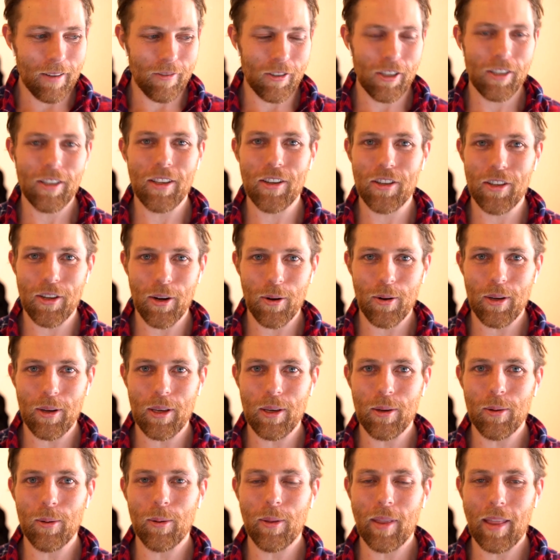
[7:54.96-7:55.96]
just to show
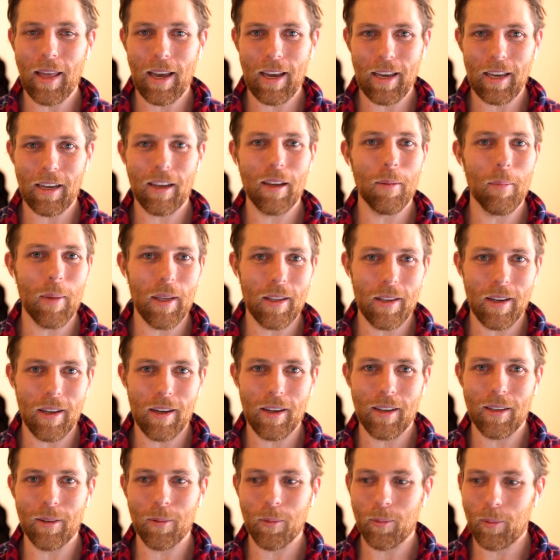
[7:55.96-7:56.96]
you that it can be
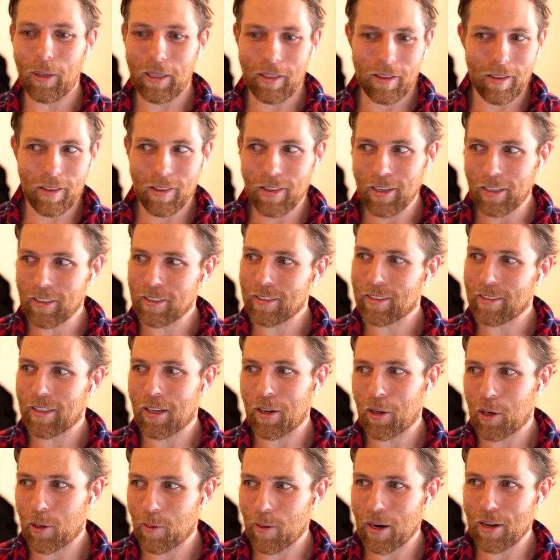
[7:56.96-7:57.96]
done with things that
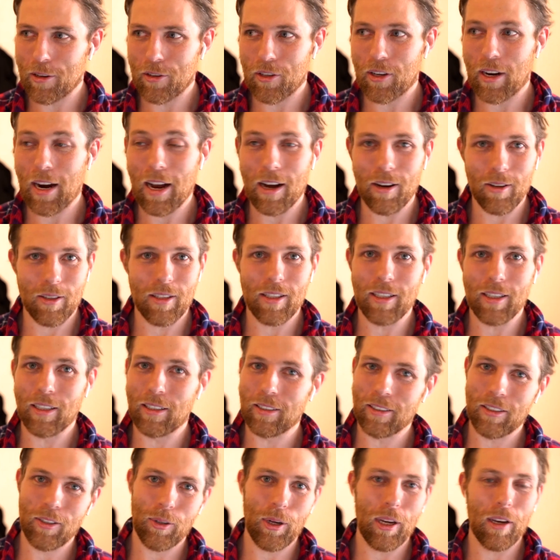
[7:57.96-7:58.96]
are around your house,
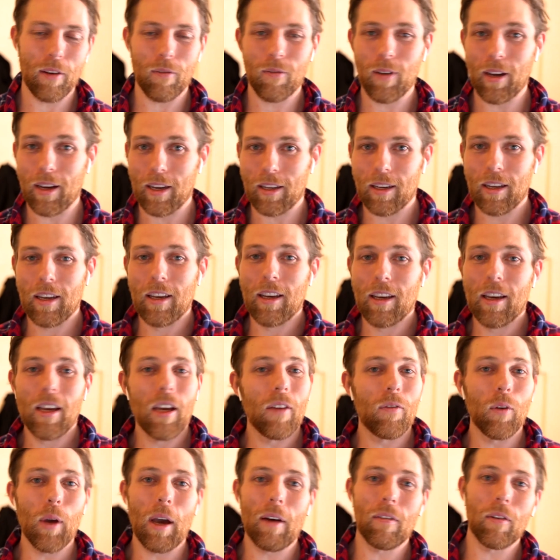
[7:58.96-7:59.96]
things that you can't find.
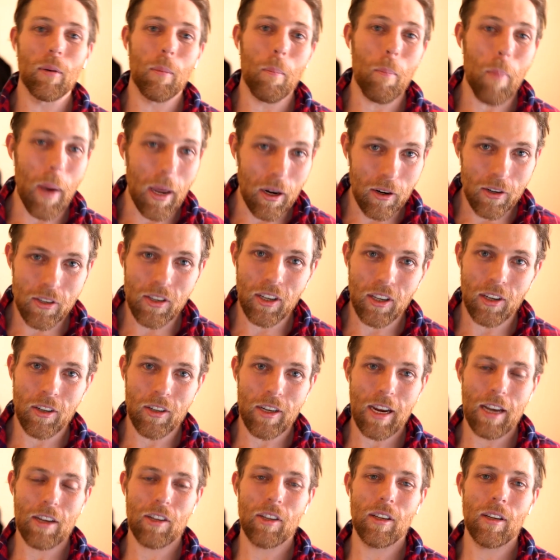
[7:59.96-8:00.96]
If you have a better
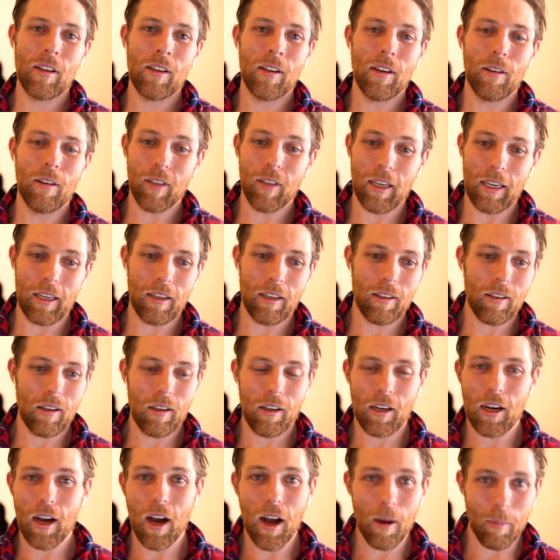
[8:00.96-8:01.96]
suggestion like
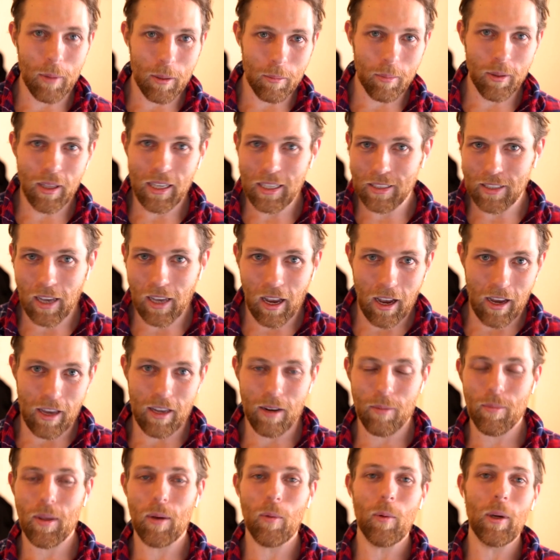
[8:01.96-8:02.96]
a commonplace
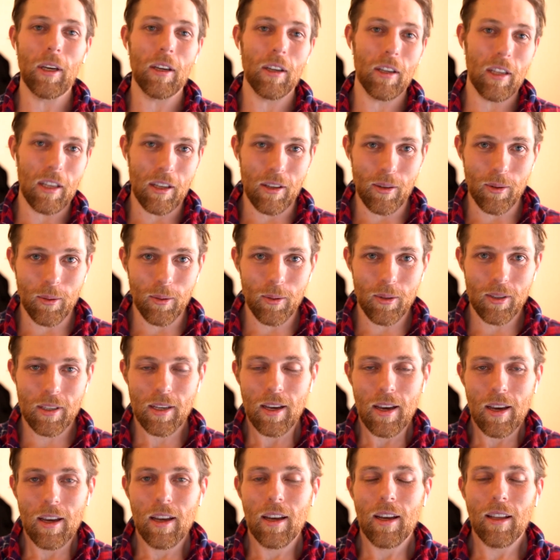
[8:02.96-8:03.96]
item that we could use,
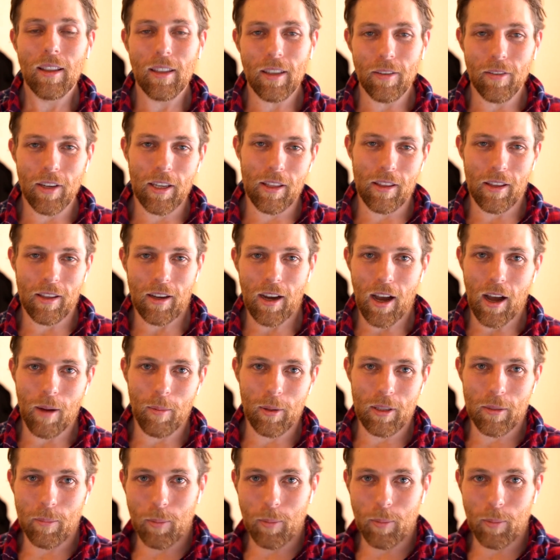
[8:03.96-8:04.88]
leave it in the comments